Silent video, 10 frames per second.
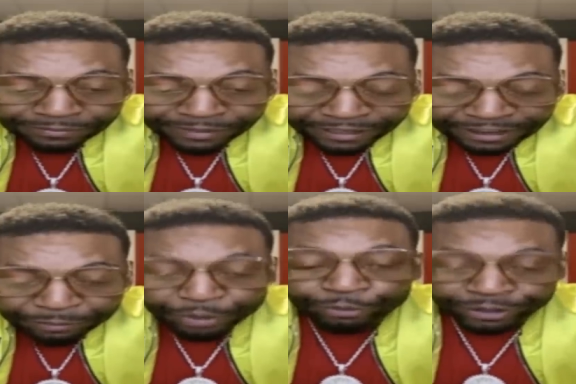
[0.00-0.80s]

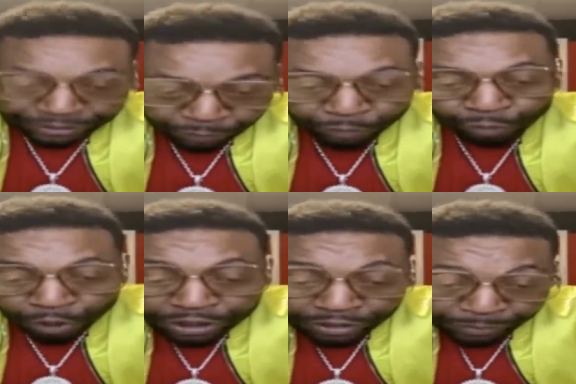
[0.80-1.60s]
experience with
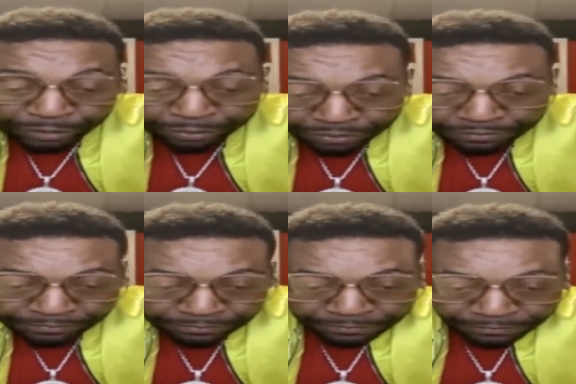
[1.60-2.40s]
one of the people.
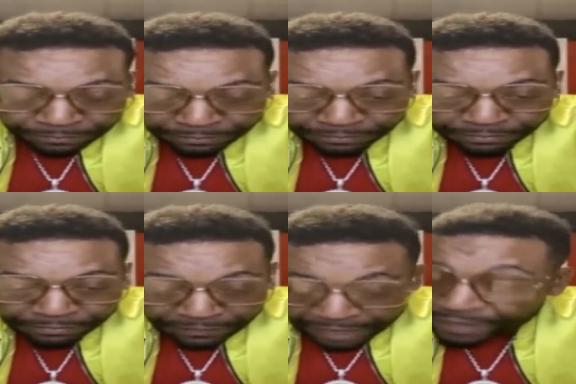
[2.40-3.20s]

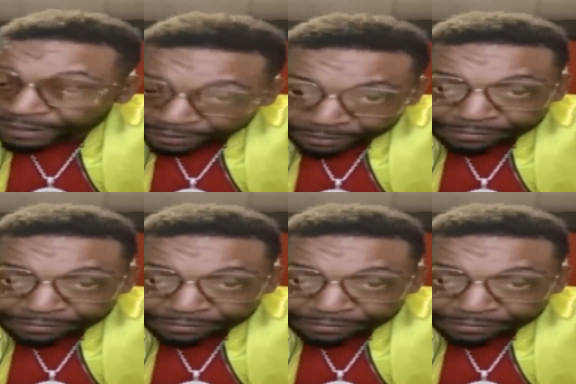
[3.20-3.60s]
I did.